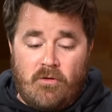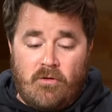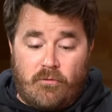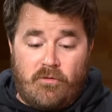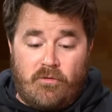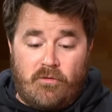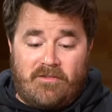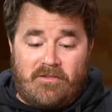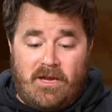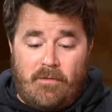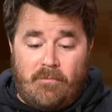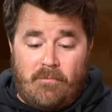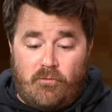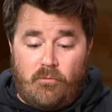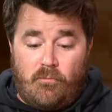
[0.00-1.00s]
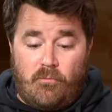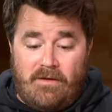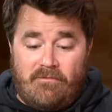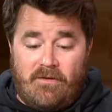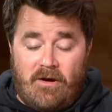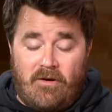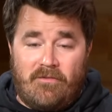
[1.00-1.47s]
for this team to
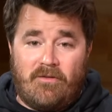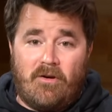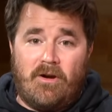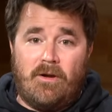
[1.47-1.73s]
be very, very